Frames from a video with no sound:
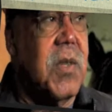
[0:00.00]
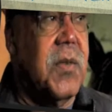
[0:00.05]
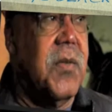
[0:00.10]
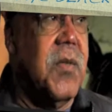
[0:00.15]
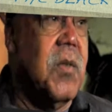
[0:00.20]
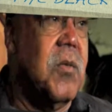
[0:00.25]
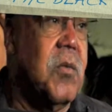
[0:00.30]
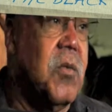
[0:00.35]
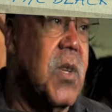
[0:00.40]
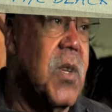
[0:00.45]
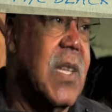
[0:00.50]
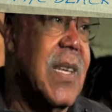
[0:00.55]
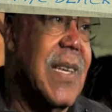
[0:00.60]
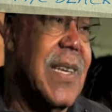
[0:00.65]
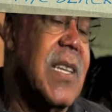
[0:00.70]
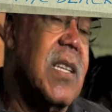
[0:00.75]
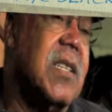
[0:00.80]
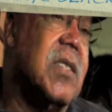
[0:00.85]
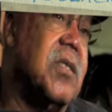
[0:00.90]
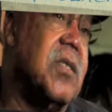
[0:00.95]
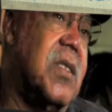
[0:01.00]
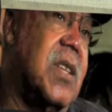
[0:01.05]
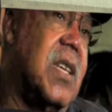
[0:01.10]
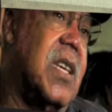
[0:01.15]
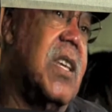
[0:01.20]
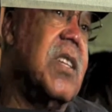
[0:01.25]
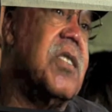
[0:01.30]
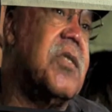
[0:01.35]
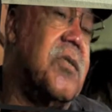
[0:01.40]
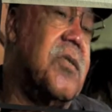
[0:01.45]
If you really get into the
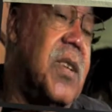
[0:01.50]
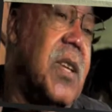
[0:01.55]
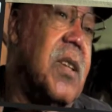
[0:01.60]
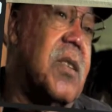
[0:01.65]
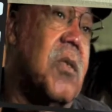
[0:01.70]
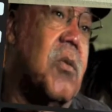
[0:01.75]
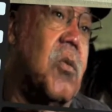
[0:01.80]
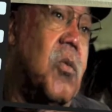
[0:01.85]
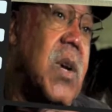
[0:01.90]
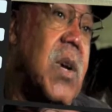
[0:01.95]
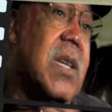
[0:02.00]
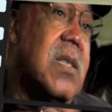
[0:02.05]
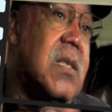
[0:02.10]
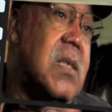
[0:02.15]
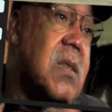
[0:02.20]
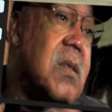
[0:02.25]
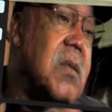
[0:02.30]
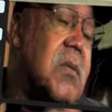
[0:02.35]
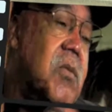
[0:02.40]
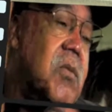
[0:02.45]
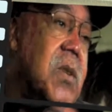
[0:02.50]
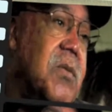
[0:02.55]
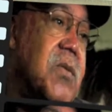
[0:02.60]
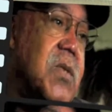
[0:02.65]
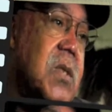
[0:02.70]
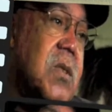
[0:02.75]
history of the West, and we